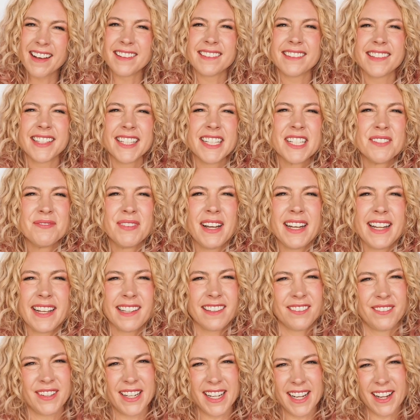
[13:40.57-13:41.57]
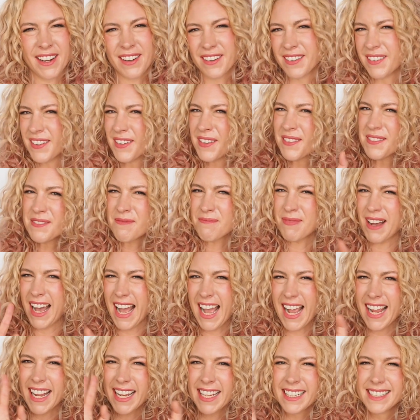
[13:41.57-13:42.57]
I'll see you in my next video.
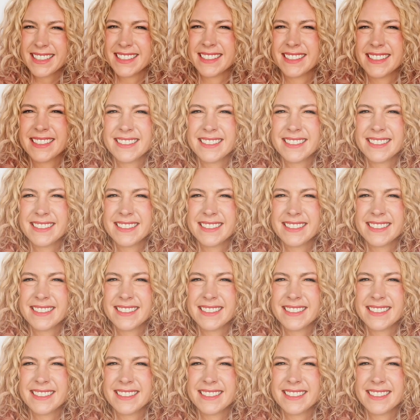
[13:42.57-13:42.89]
Bye!